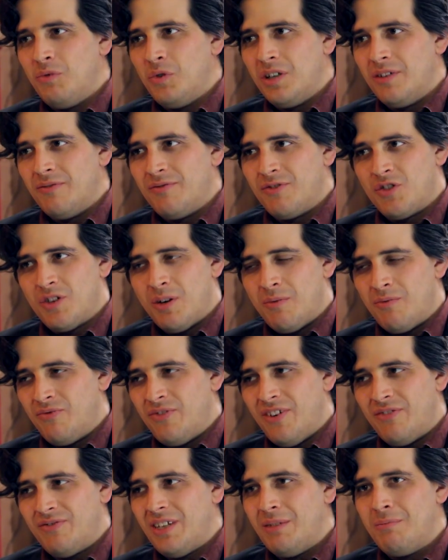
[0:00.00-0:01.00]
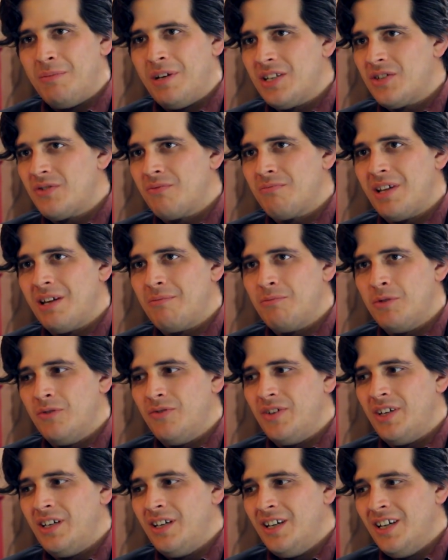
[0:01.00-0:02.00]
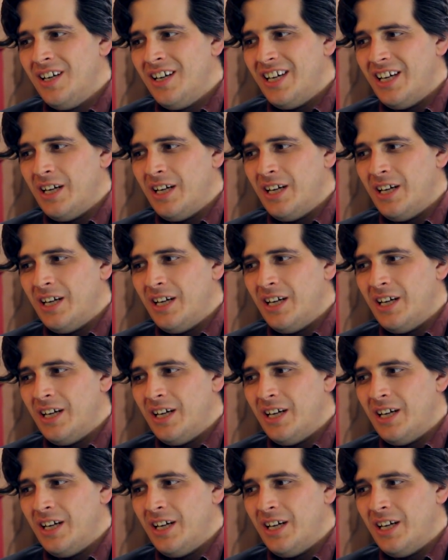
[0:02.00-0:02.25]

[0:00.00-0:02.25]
would have trimmed 15 minutes from that movie,